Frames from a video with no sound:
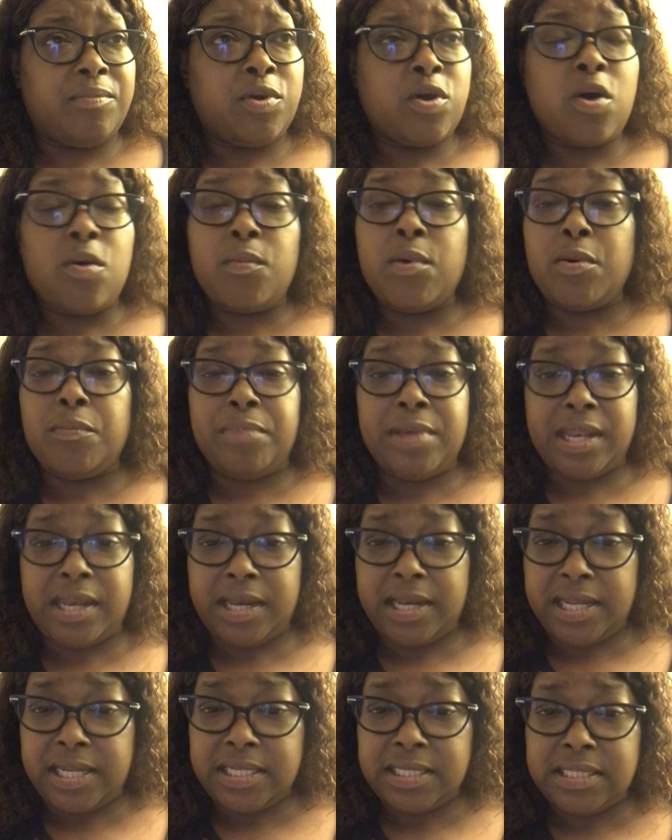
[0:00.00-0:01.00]

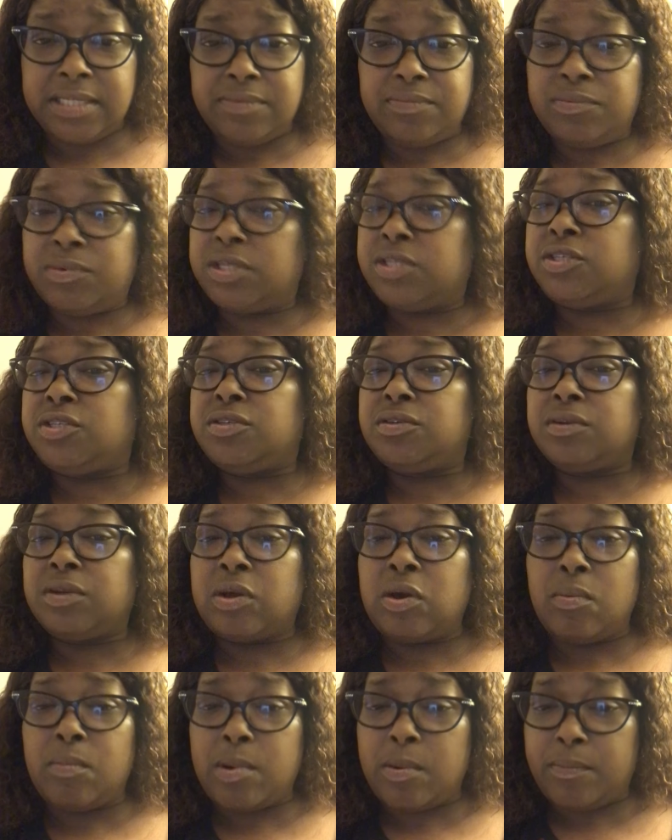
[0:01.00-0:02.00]
comorbidities, which
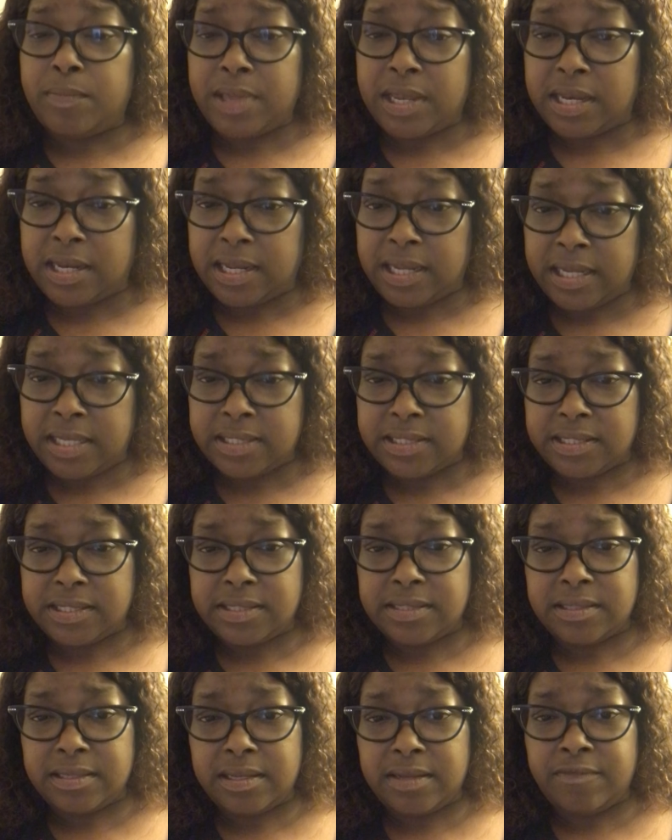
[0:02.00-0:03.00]

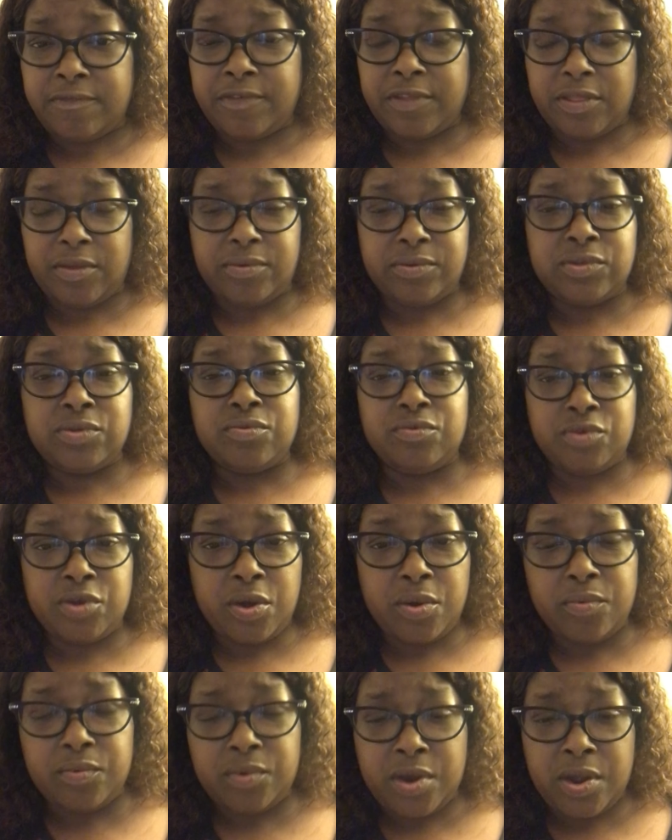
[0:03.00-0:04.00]
comorbidities, for those who
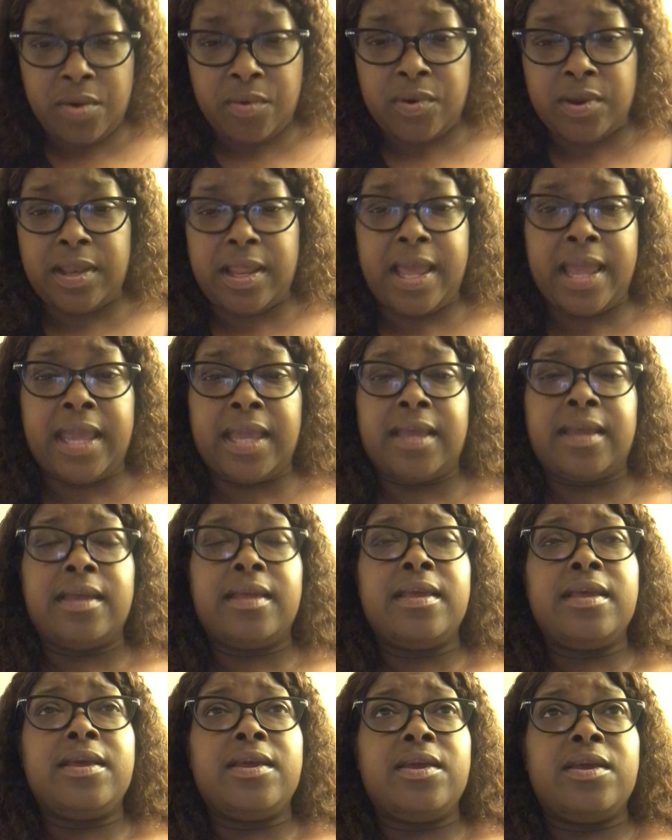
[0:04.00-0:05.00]
don't know, are like
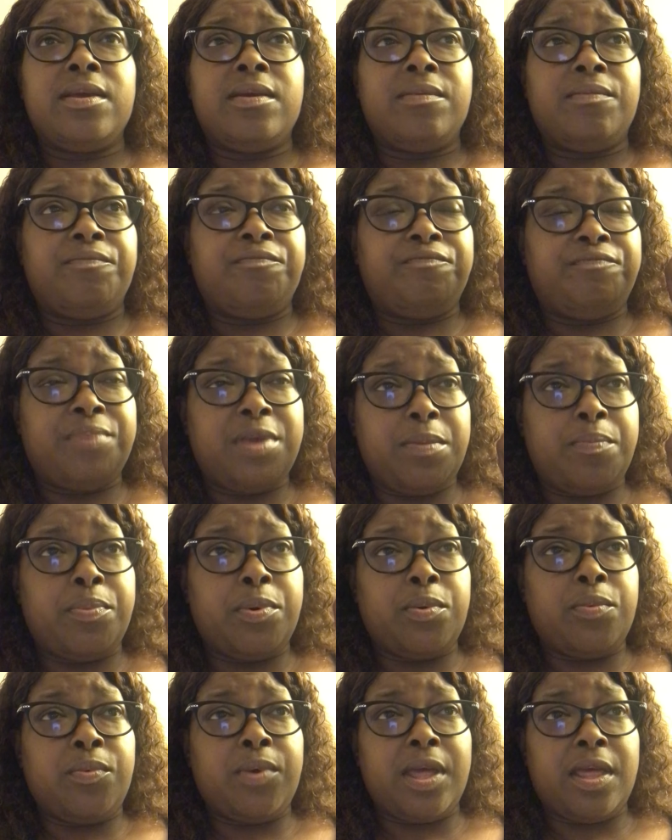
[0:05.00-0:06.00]

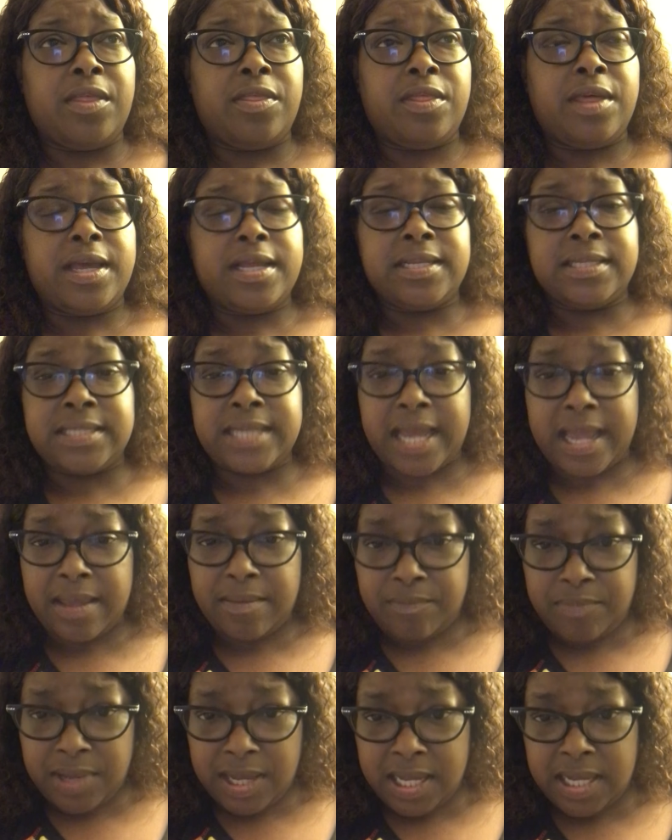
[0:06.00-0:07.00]
people with
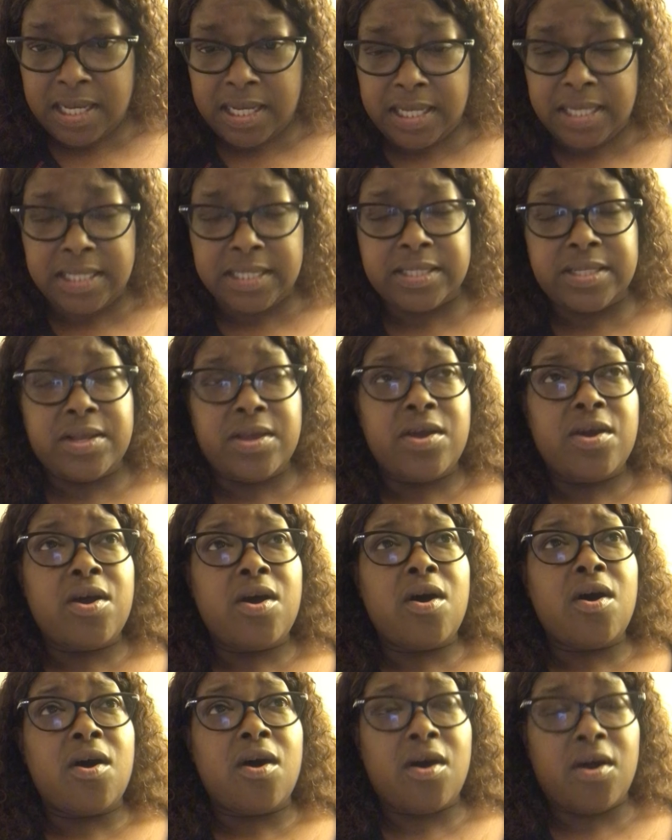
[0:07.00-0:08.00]
diabetes,
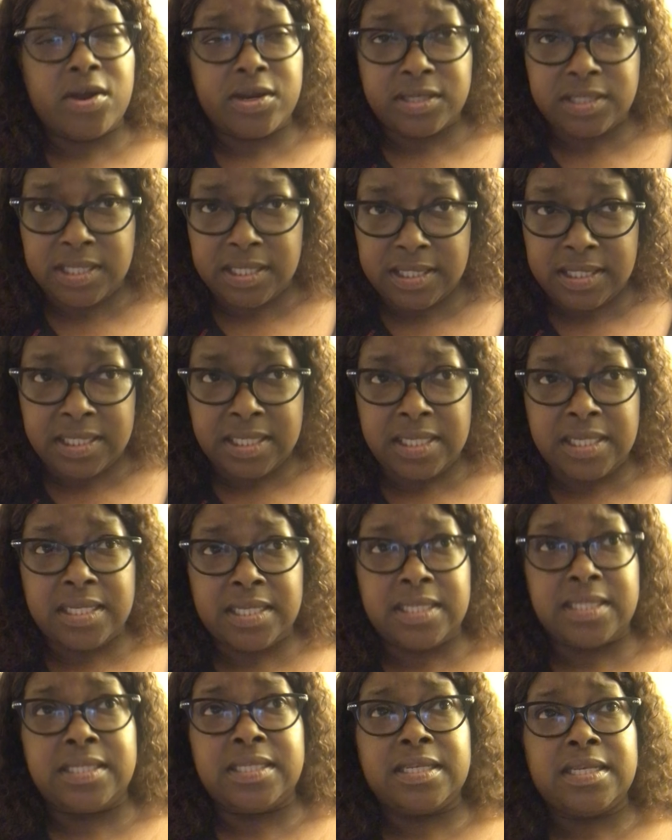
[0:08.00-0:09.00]
heart
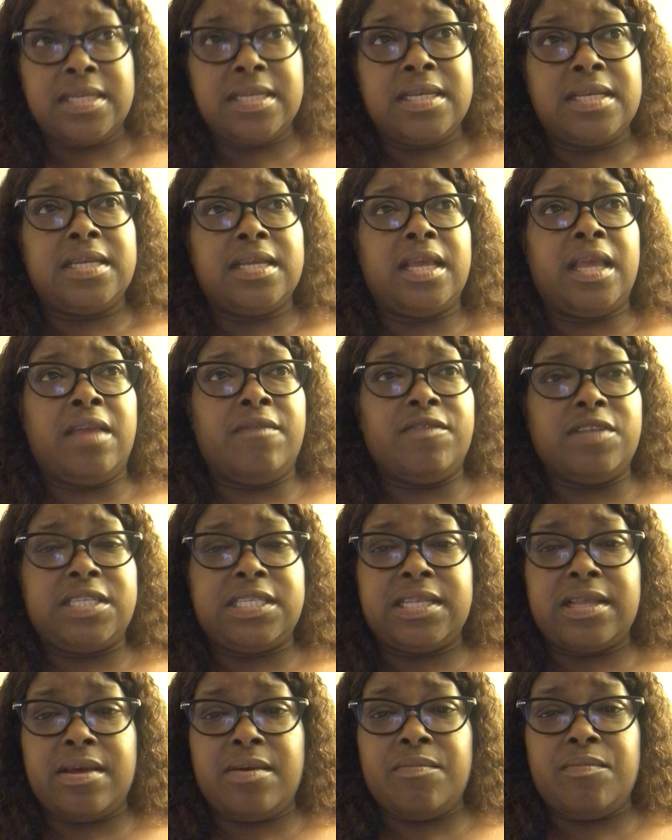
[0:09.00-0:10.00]
disease, even
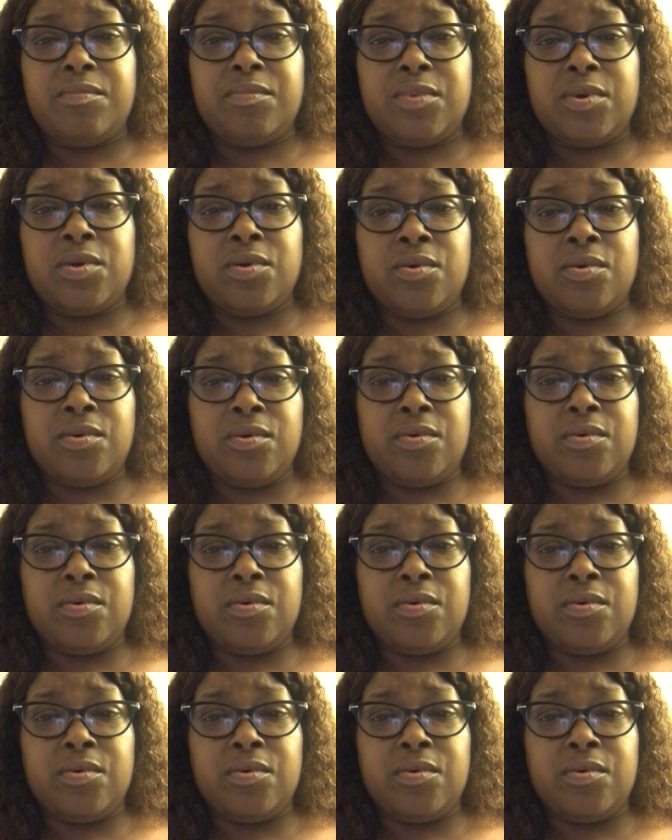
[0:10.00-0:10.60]
some who